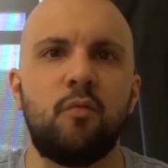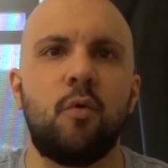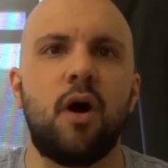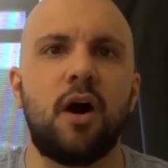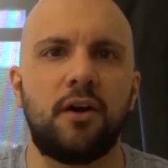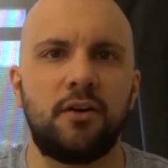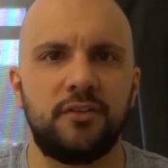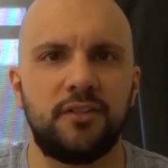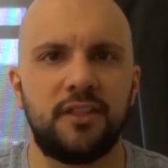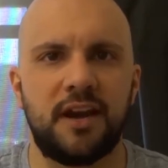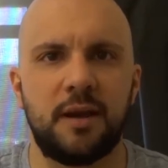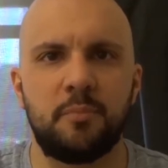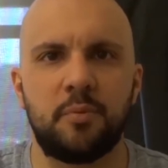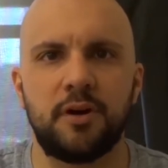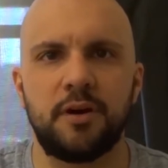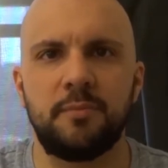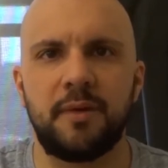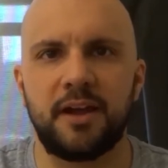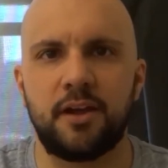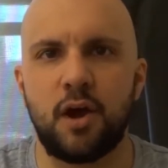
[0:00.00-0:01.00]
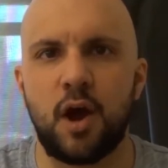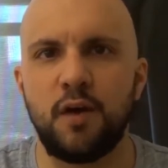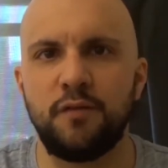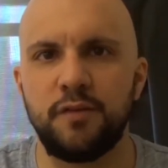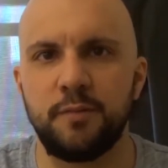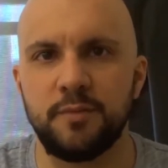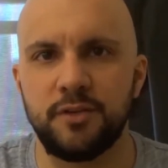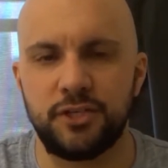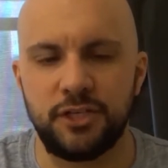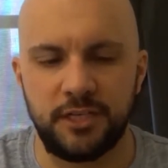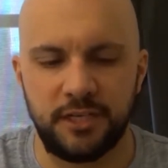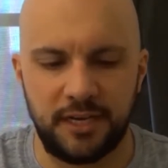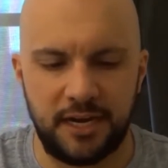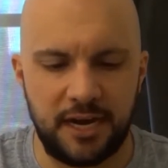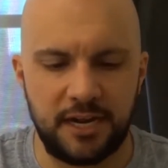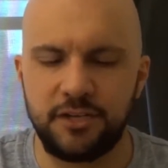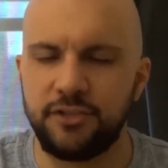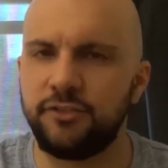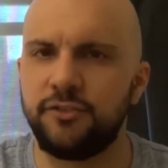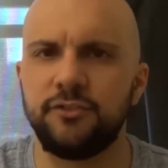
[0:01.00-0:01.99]
water that I put in my coffee machine. And
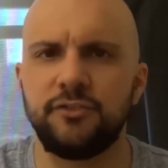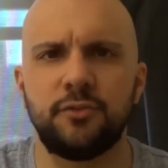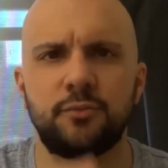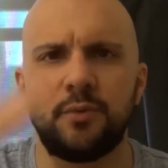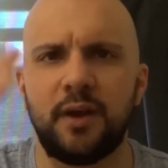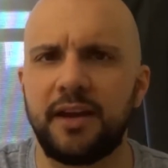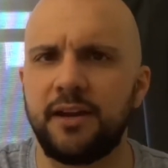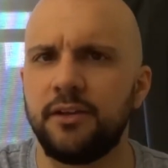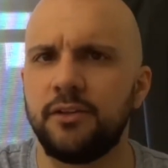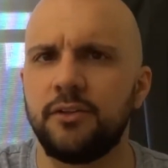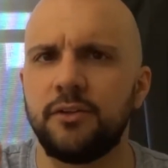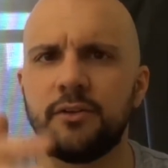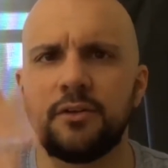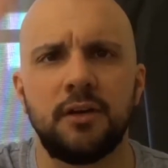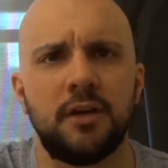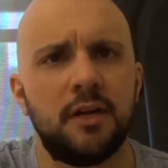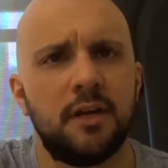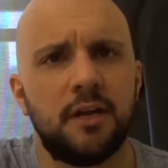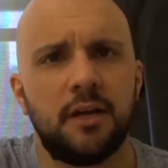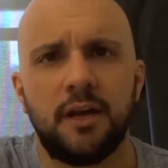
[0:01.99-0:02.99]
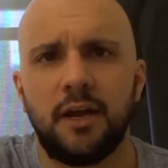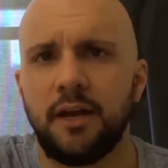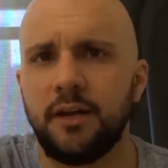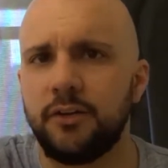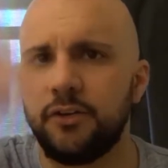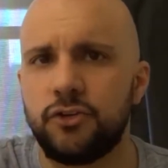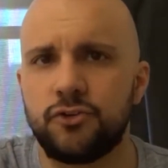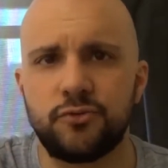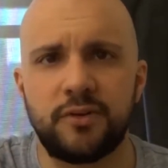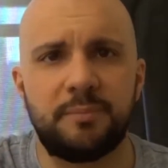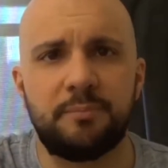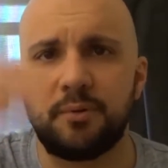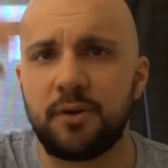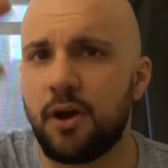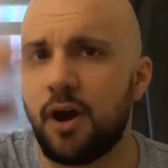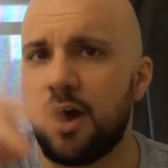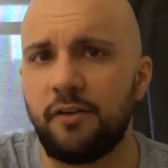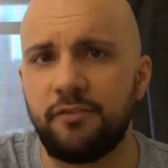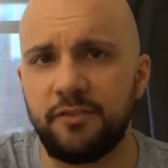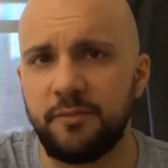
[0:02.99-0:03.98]
I just use a regular uh, drip
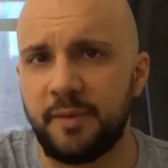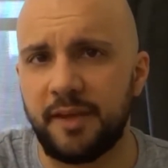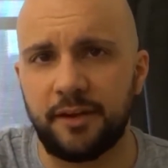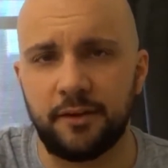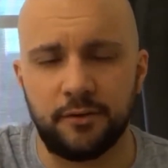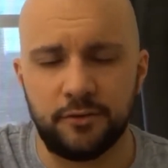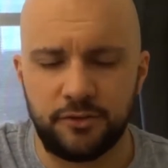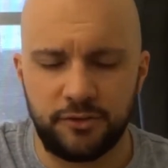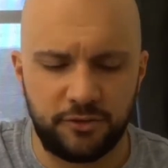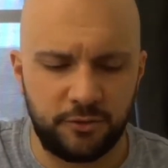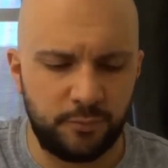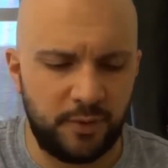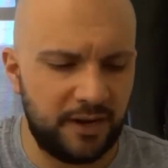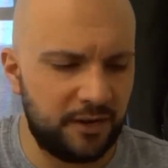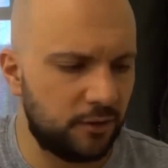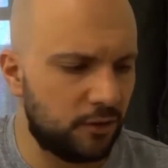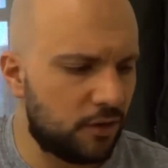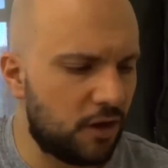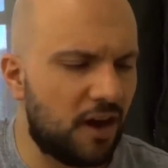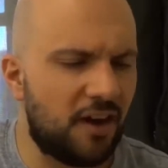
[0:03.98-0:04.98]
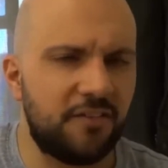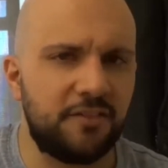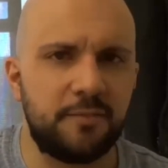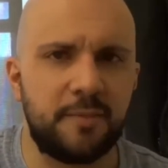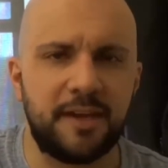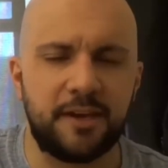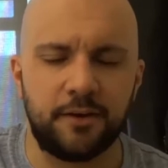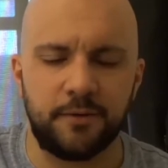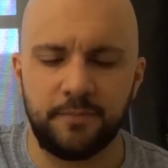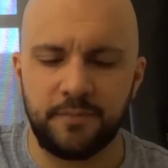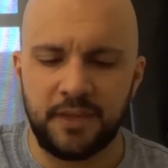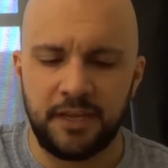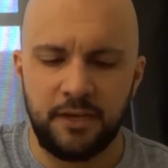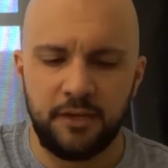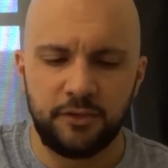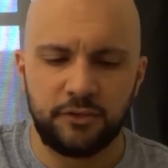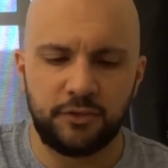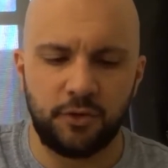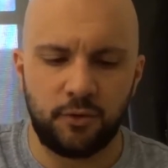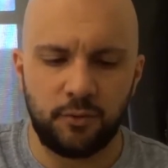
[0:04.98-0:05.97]
coffee maker, just a regular coffee maker.
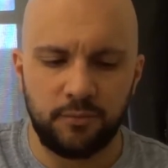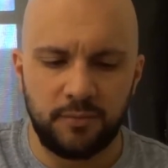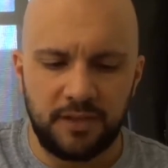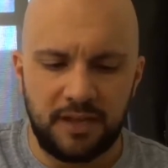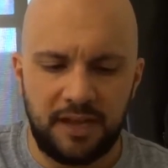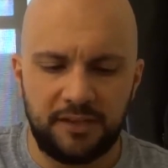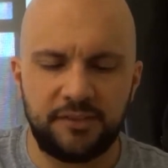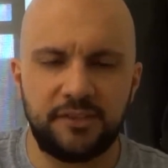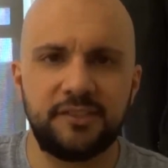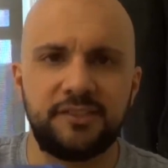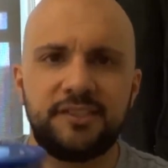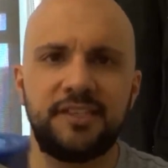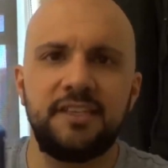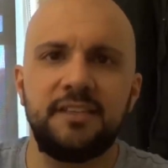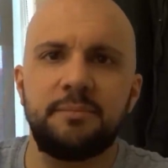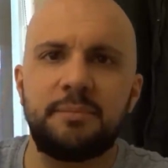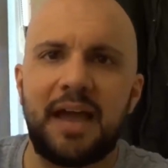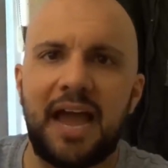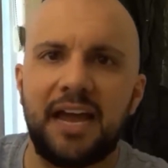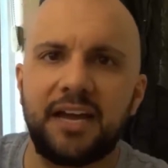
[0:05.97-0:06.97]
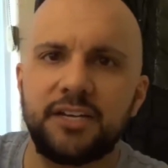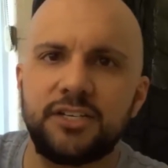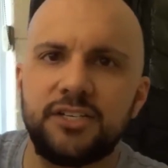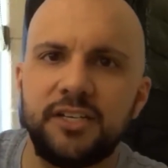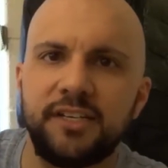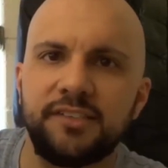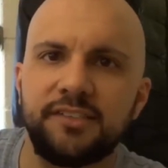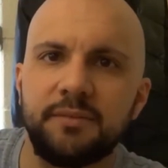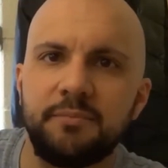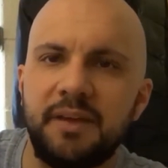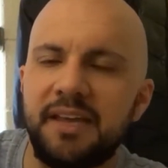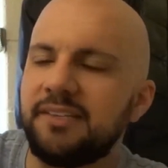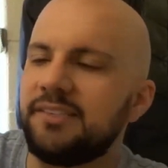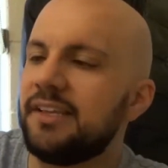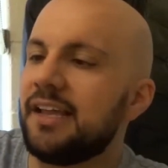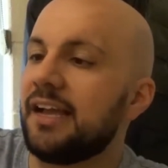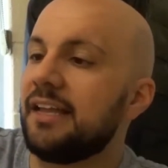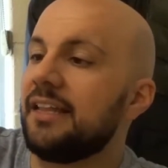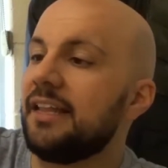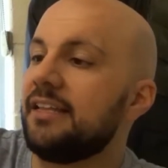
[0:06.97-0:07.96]
So as you can see, packaging is
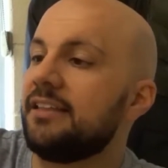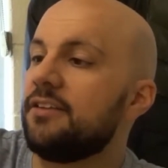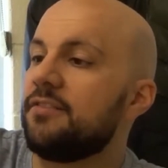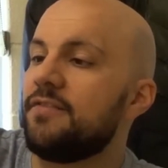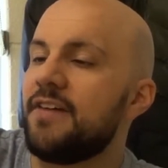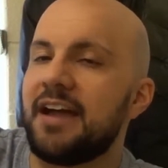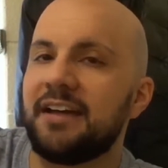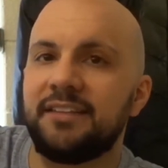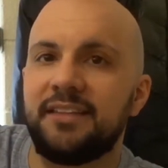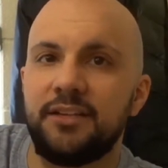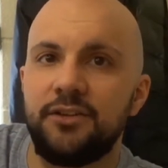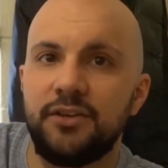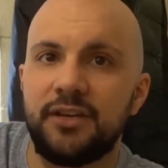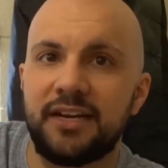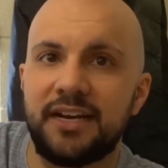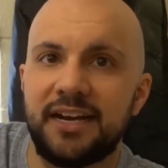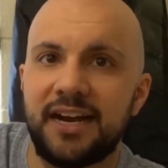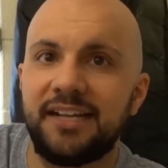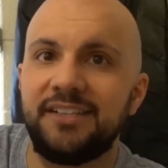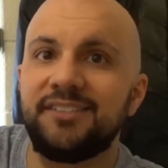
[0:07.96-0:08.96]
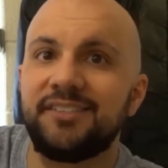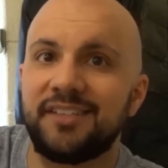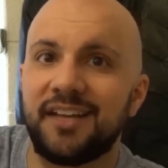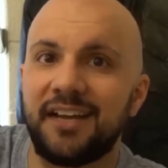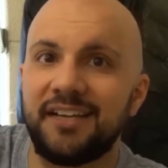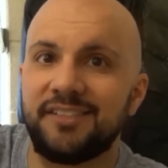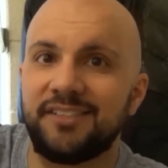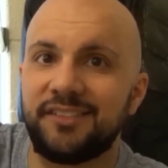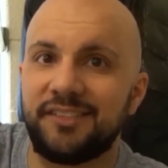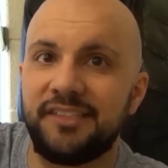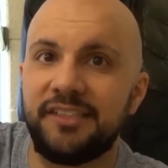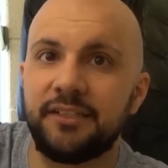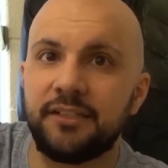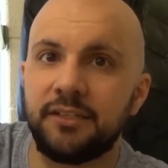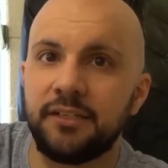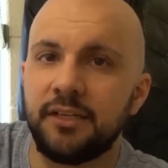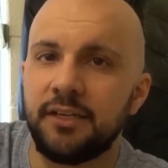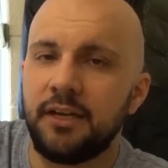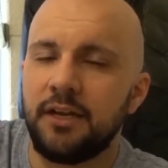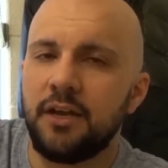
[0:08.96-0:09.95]
amazing. I like the fact that you get a nice tight seal.